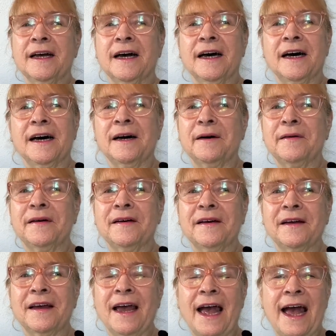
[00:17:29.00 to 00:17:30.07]

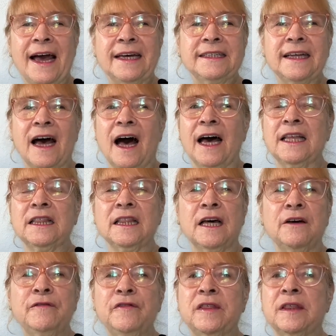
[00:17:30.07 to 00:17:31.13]
And I
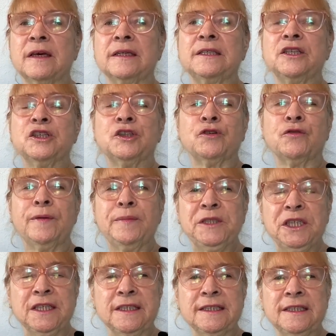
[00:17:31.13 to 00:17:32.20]
love the
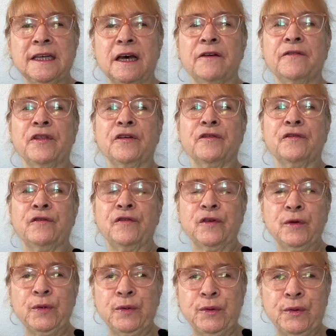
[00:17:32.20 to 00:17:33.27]
descriptions of the
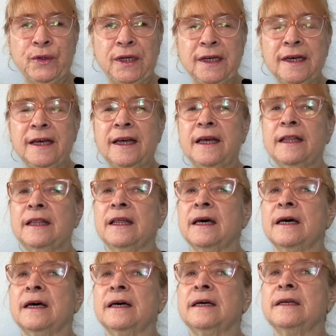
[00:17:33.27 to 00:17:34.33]
food,
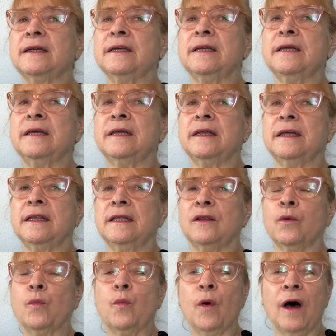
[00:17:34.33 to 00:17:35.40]
the
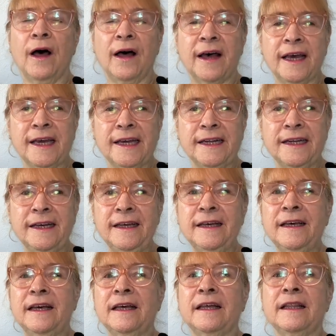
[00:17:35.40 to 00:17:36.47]
wine,
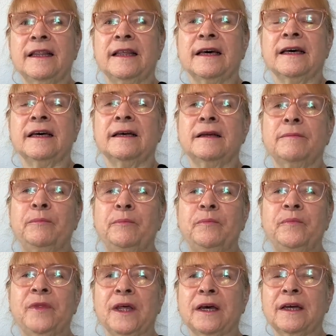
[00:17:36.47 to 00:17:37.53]
the
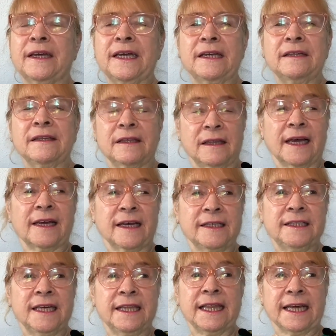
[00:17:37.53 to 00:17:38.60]
like I
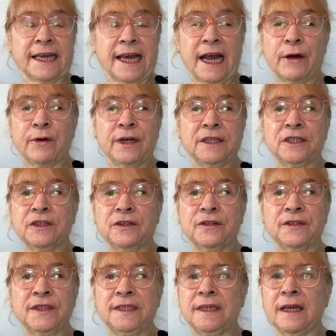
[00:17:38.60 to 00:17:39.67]
said, the
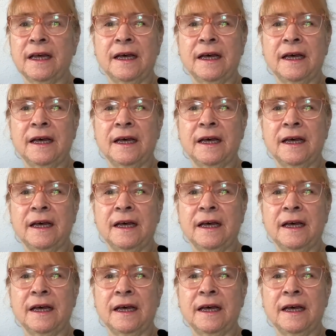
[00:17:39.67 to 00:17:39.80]
characters,